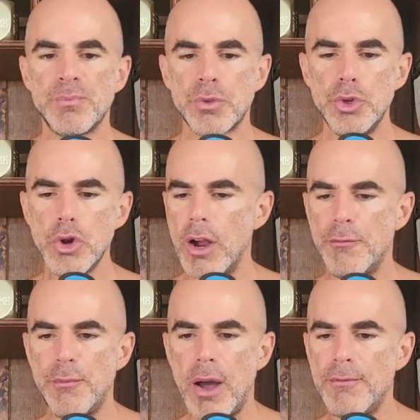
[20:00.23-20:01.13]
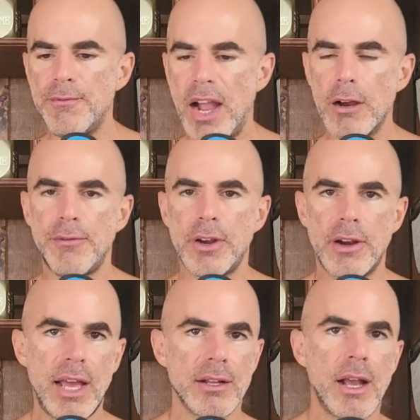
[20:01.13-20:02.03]
you're a firefighter,
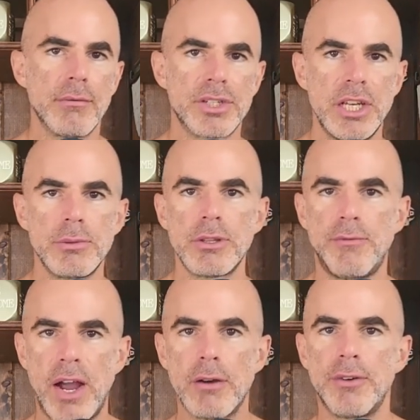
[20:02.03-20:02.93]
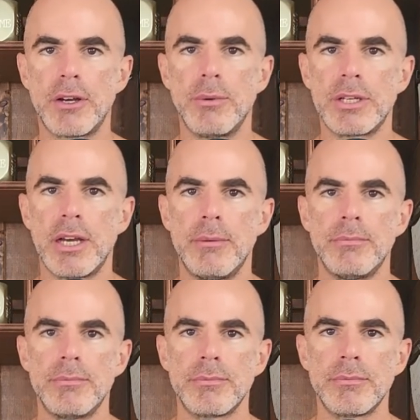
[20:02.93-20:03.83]
I had a conversation with a firefighter one time,
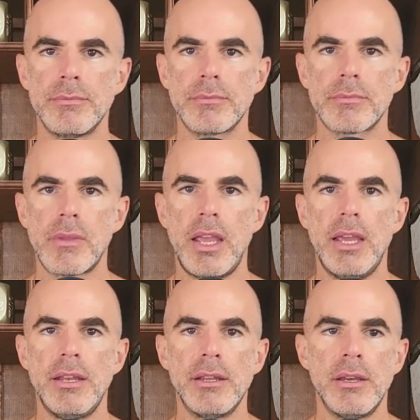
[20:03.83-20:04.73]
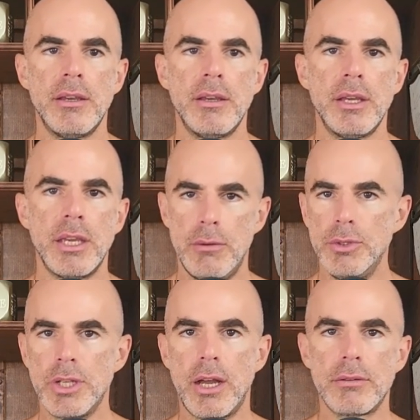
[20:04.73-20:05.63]
and he
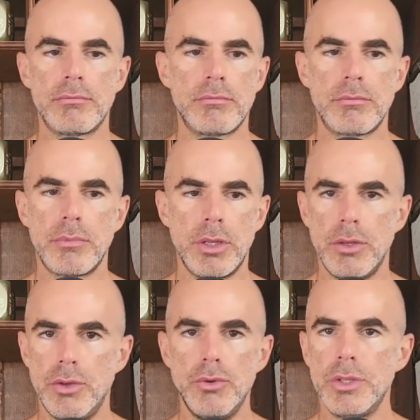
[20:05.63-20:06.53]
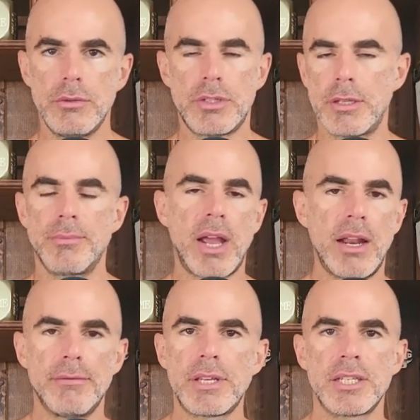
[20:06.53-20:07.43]
was on using some
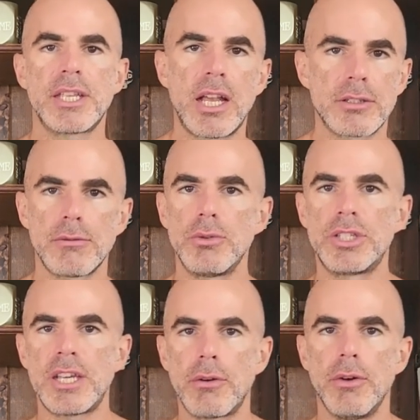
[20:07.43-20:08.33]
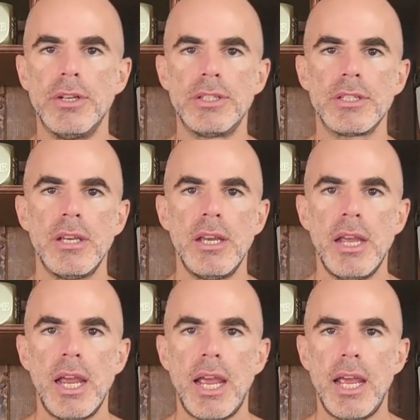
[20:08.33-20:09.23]
kind of testosterone steroids
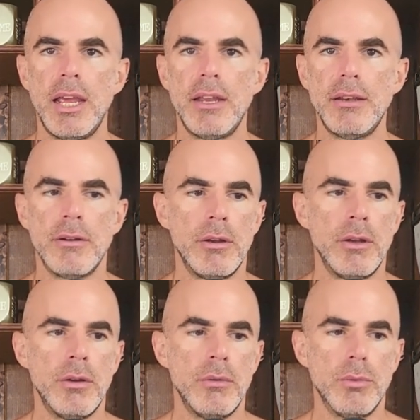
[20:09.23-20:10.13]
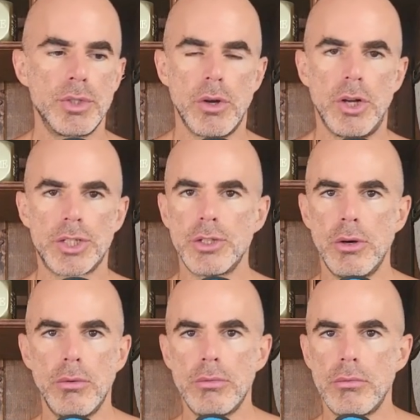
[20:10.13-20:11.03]
and was
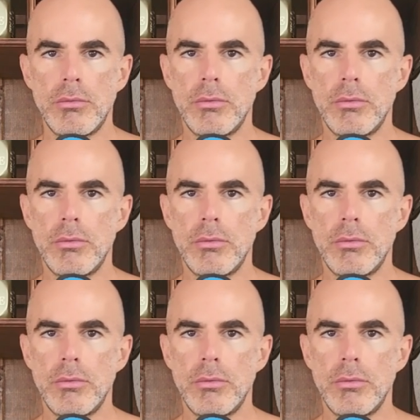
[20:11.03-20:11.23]
also